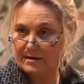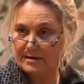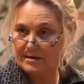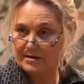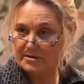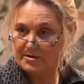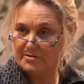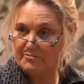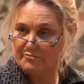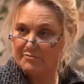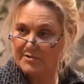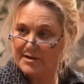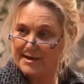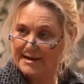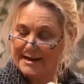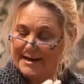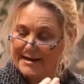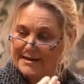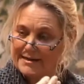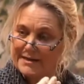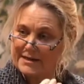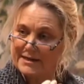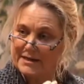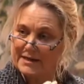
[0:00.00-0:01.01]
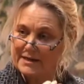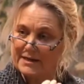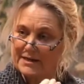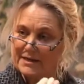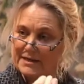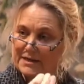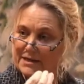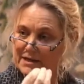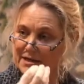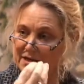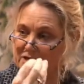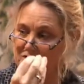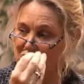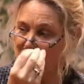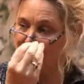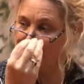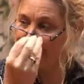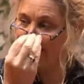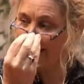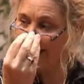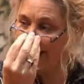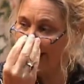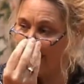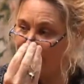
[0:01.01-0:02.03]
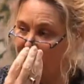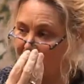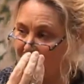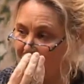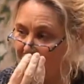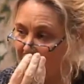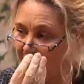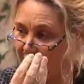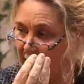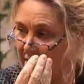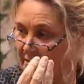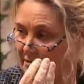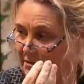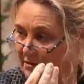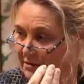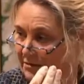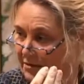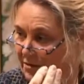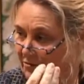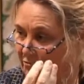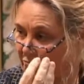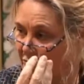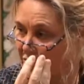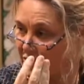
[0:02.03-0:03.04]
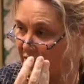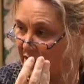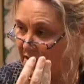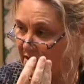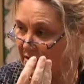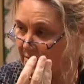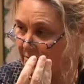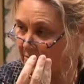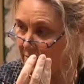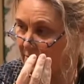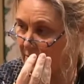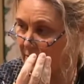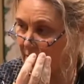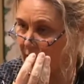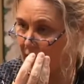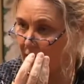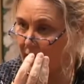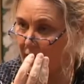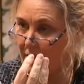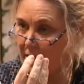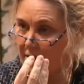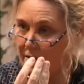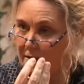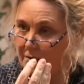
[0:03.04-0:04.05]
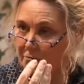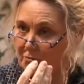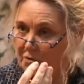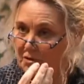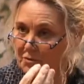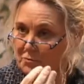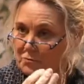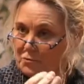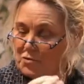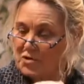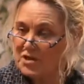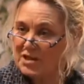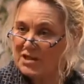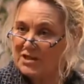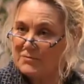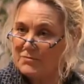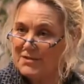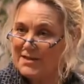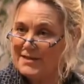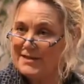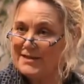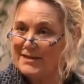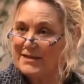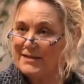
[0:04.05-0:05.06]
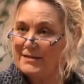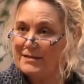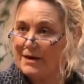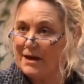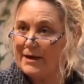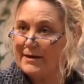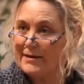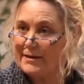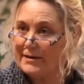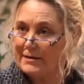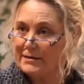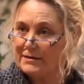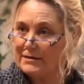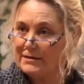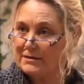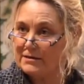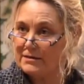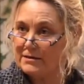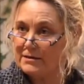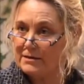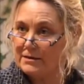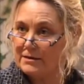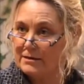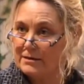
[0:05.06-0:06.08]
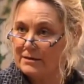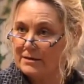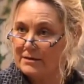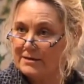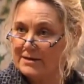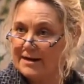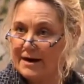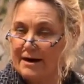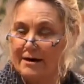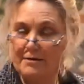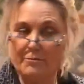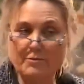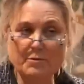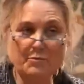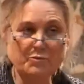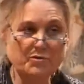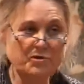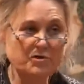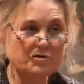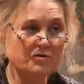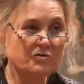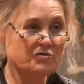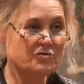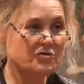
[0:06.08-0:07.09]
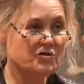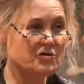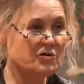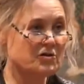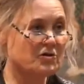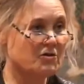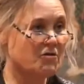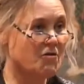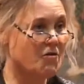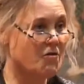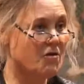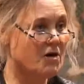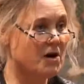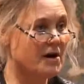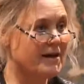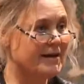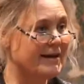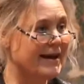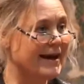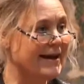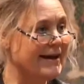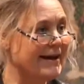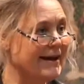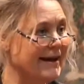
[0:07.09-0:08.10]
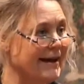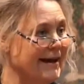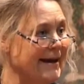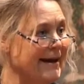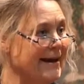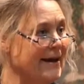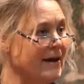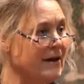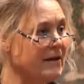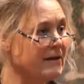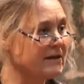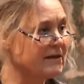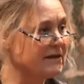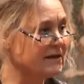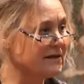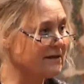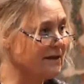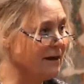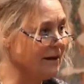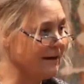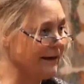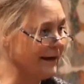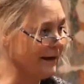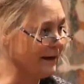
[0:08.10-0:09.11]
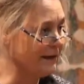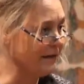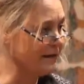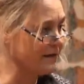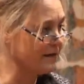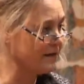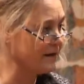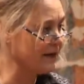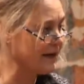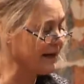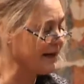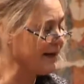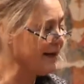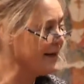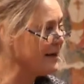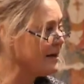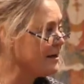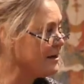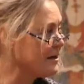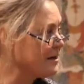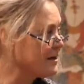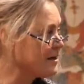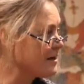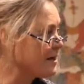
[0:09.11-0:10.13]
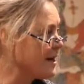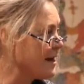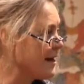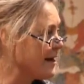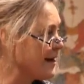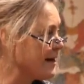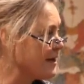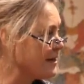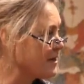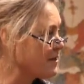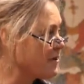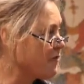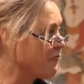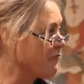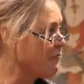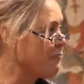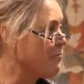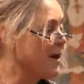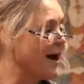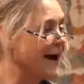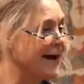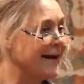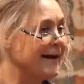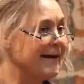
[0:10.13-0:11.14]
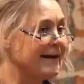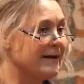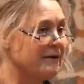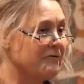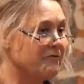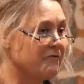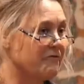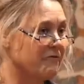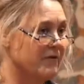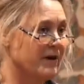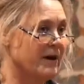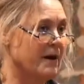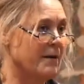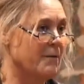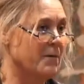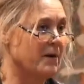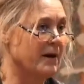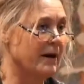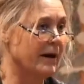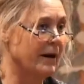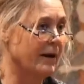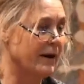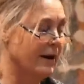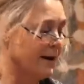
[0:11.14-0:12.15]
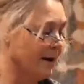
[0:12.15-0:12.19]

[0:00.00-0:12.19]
So religion is one aspect of Buddhism, but Buddhism is a science. Handberg used to call it an inner science of mind and phenomena.